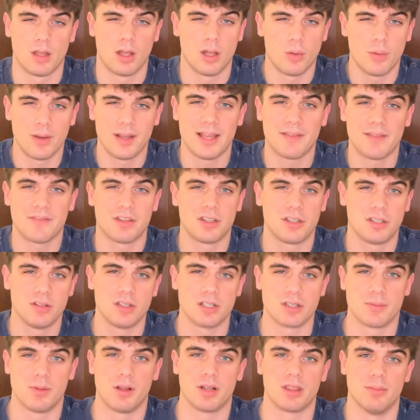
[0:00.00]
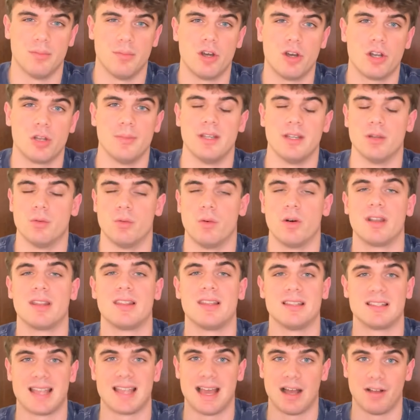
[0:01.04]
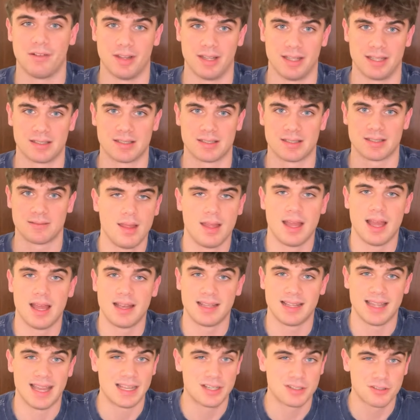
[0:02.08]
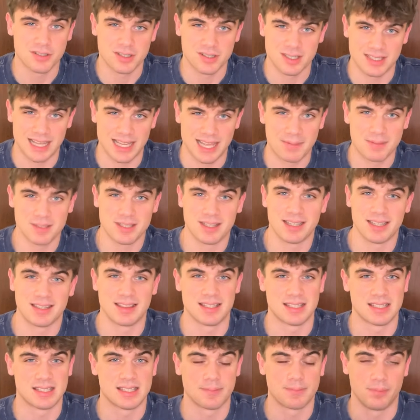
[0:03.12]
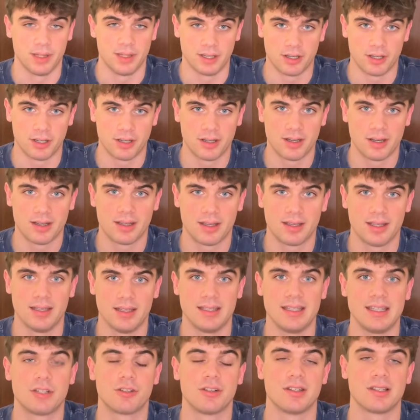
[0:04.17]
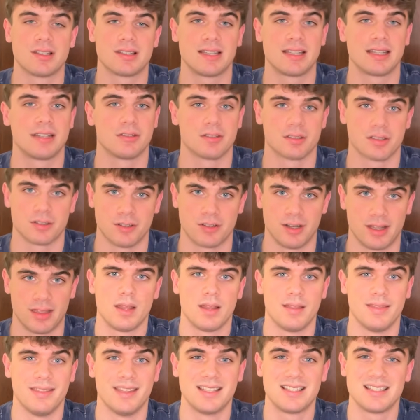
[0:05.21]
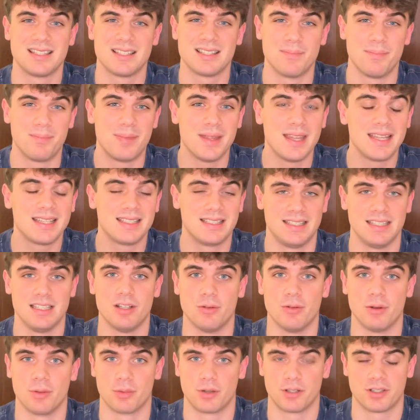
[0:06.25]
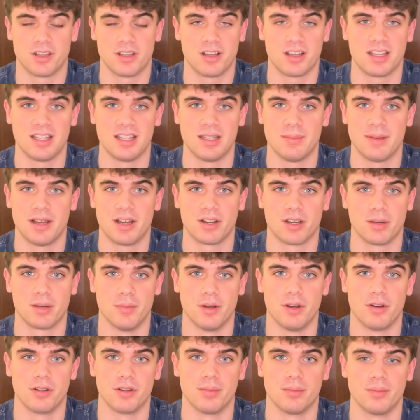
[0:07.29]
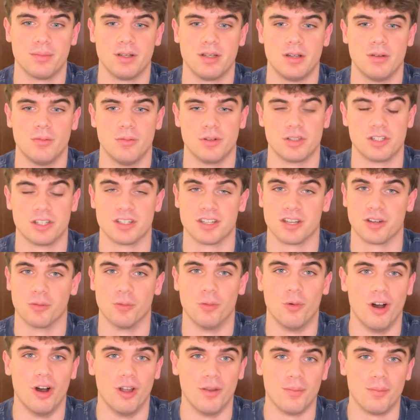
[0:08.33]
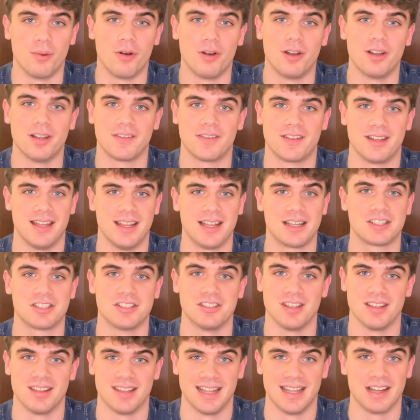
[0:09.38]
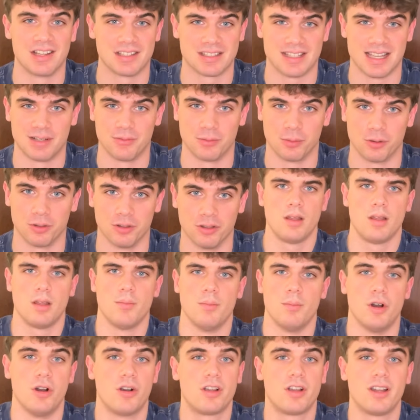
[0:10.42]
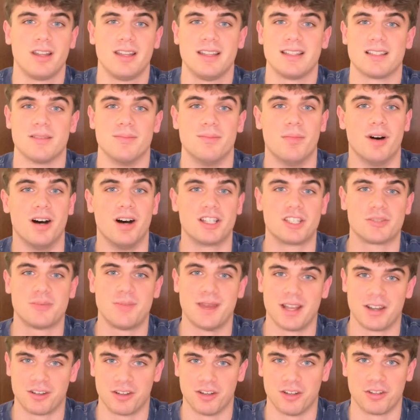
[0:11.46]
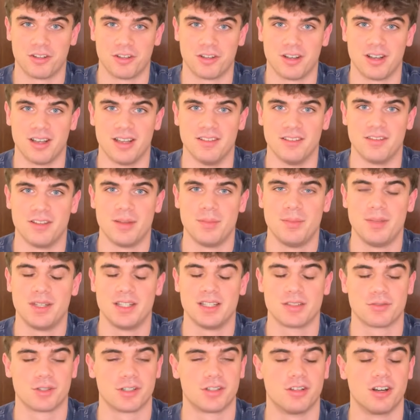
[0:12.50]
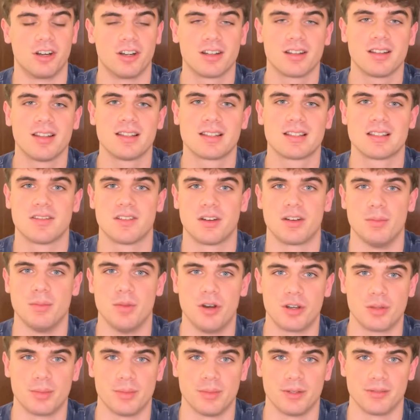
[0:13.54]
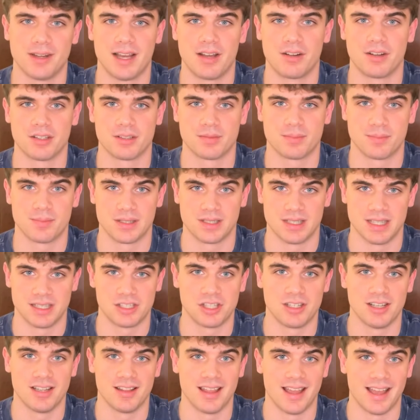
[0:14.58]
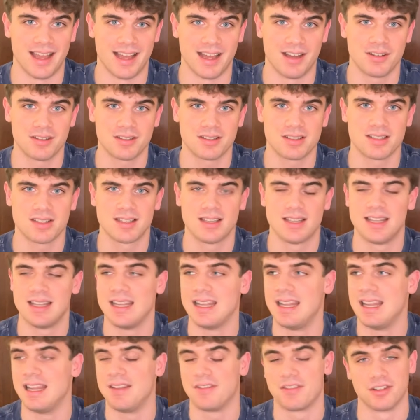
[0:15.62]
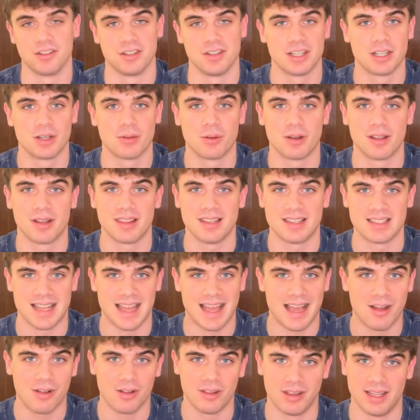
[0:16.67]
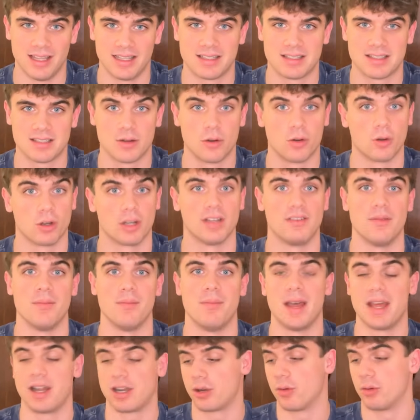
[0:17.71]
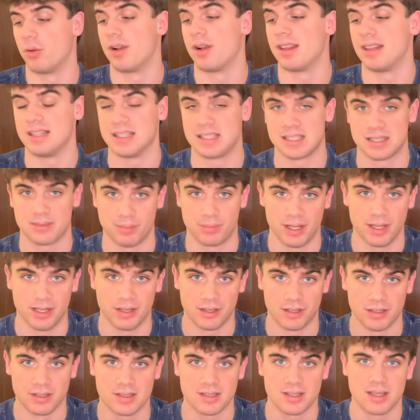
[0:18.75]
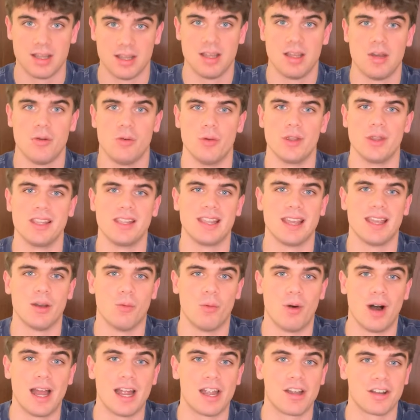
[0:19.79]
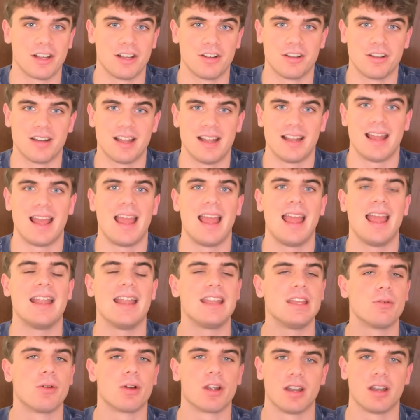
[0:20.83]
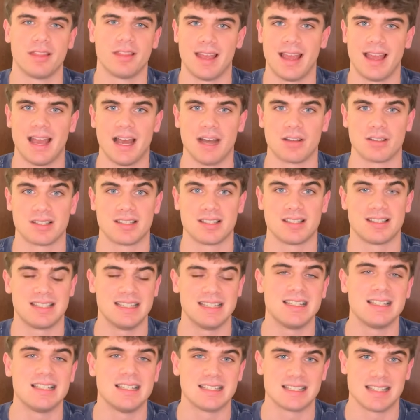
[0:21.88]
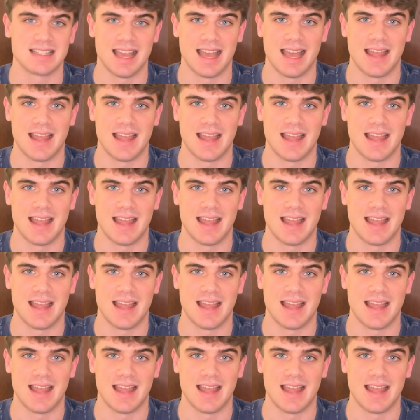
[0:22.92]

All we'd have to do is plug the modem into one of these outlets. Adding extra steps like this splitter can decrease signal strength. This is a big deal when we're talking about our modem, which is our one point of connection to the outside world. MoCA is a much better alternative because regardless of our modem and router's position in the house, if they're near one of these outlets, or even better, one of these splitters, we can get wired internet anywhere in the house, as easy as that.